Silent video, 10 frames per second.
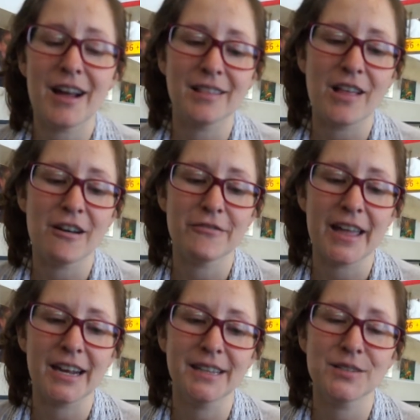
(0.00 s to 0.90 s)
I love
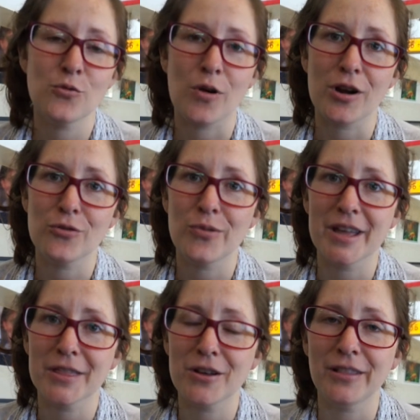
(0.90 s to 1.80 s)
getting to work
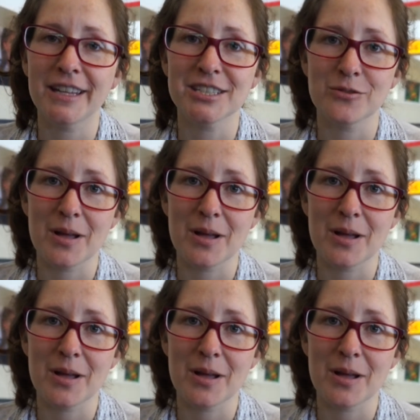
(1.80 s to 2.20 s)
with collegiate